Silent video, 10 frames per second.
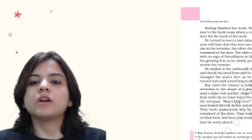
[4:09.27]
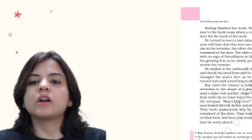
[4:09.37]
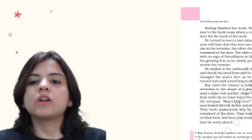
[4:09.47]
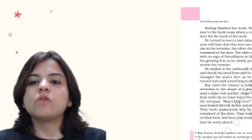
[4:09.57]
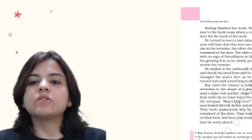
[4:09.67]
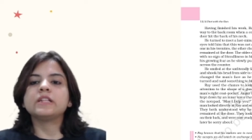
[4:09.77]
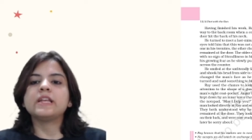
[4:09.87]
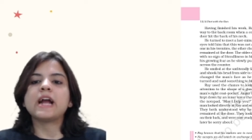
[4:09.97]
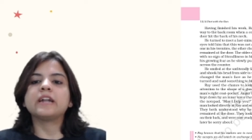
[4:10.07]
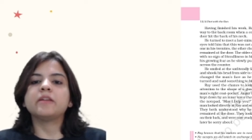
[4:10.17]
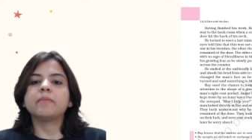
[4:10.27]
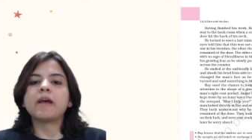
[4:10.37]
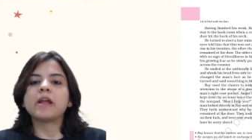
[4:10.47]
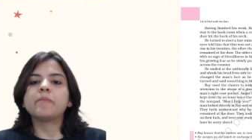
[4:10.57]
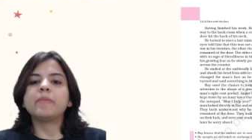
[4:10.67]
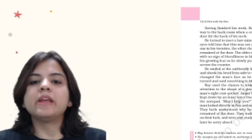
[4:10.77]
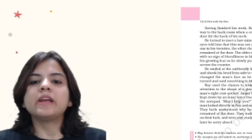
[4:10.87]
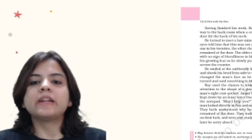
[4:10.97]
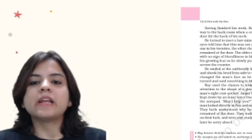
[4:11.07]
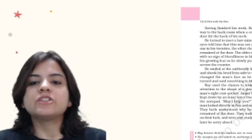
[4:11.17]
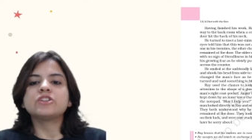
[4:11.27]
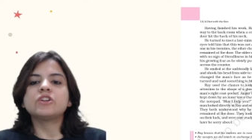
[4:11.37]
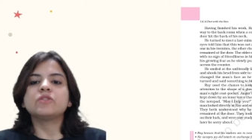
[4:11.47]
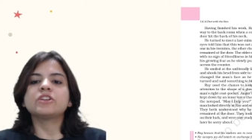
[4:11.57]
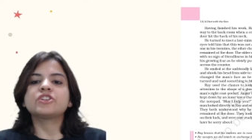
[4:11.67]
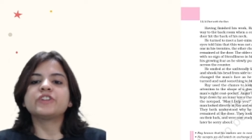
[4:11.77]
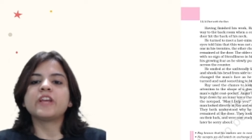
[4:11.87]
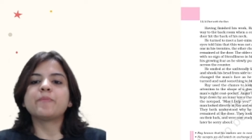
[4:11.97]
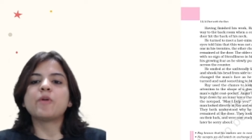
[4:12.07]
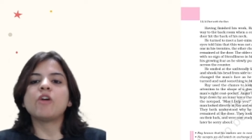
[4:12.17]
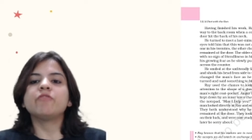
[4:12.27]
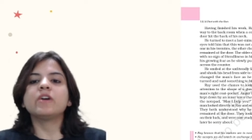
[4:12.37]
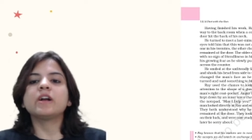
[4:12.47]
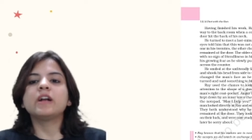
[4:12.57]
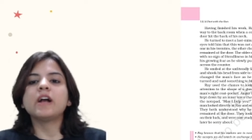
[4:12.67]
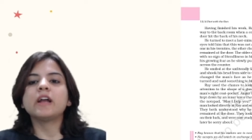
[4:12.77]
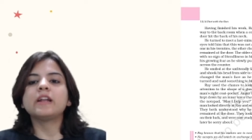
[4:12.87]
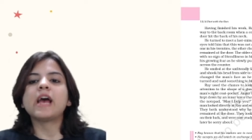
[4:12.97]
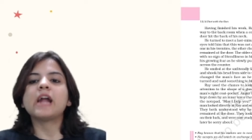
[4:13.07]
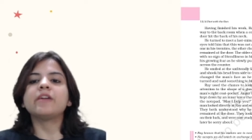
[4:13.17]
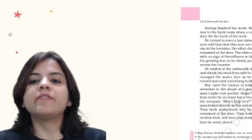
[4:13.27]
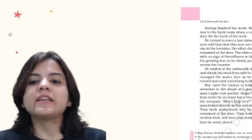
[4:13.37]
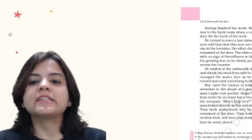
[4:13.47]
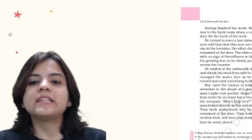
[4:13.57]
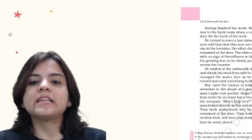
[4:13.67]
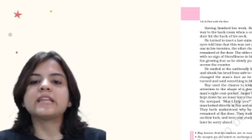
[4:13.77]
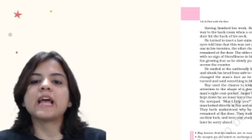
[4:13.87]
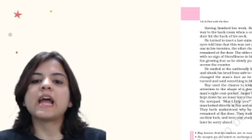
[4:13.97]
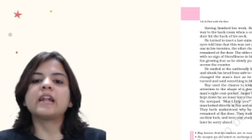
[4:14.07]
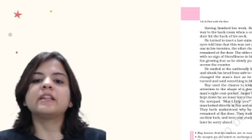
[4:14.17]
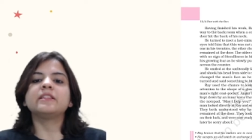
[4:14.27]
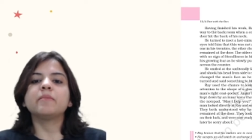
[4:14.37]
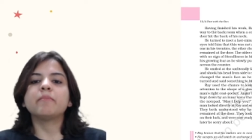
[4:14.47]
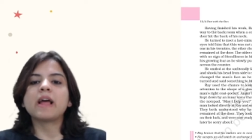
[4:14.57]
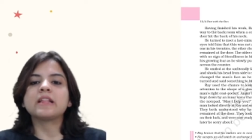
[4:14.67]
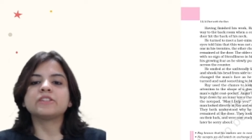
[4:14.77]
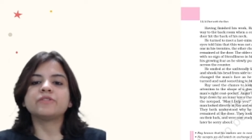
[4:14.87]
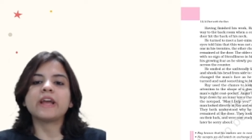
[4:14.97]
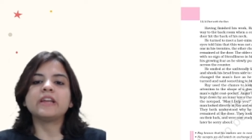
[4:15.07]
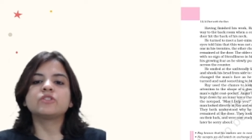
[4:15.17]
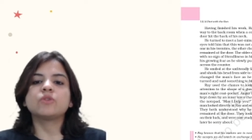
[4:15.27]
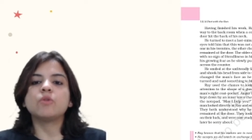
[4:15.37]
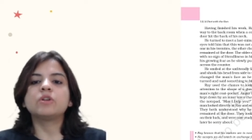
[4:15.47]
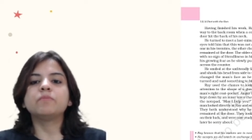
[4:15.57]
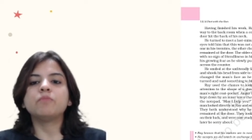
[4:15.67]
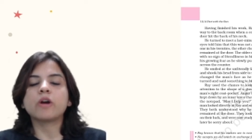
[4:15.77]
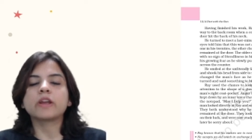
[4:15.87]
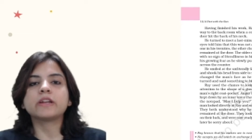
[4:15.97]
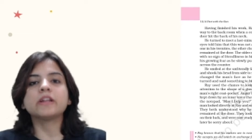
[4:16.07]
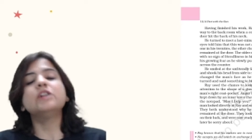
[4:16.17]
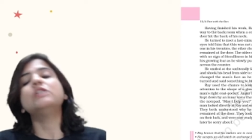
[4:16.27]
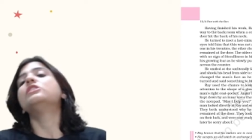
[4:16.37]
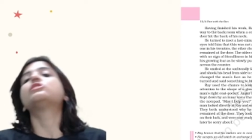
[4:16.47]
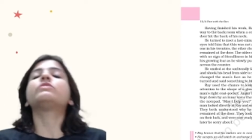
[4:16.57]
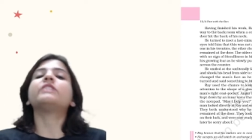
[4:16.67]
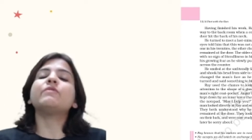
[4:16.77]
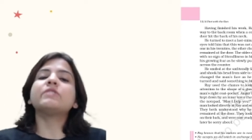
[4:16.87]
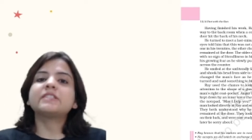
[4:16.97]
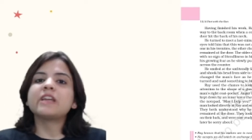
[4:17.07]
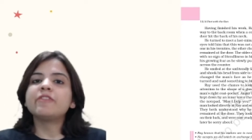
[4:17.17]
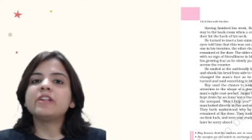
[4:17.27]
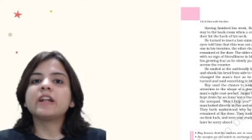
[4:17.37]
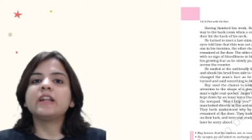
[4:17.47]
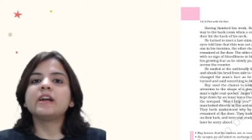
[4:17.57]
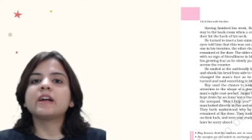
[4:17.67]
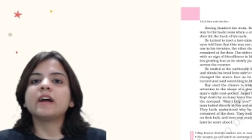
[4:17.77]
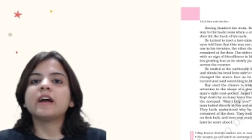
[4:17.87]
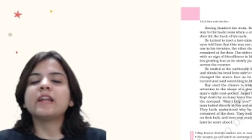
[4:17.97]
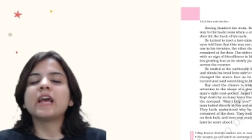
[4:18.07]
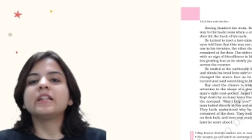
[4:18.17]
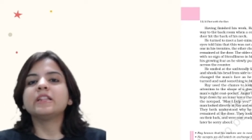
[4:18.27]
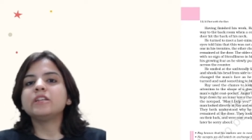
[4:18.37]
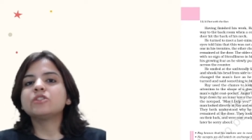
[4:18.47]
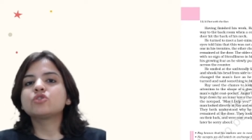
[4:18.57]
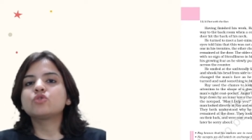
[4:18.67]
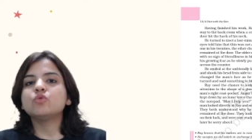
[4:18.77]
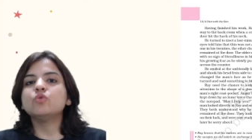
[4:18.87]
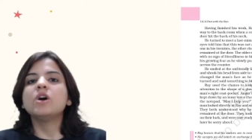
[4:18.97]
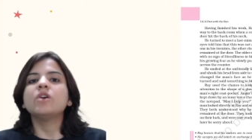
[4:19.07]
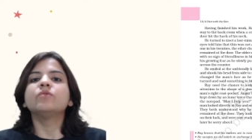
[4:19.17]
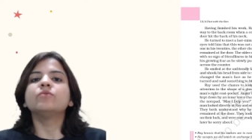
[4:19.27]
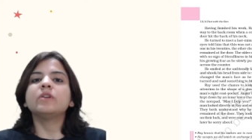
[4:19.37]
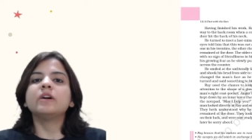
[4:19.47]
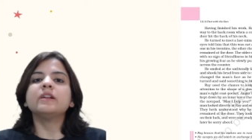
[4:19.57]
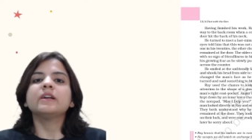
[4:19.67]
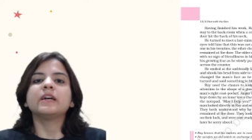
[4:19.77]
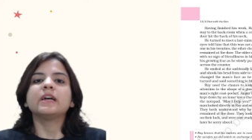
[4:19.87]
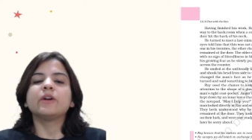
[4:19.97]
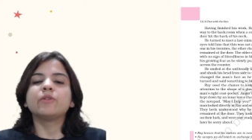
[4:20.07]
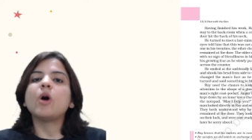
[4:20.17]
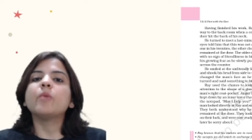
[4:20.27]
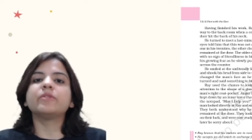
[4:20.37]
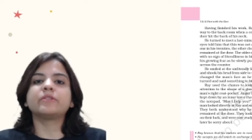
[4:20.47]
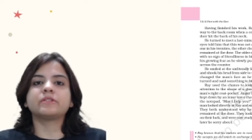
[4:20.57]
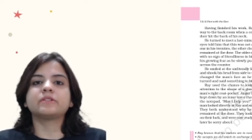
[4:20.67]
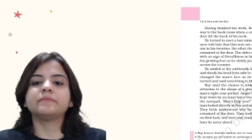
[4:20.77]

closely at the man, paying attention to the shape of a gun and a restless hand in the man's right coat pocket. So there was definitely a gun, and these two were robbers.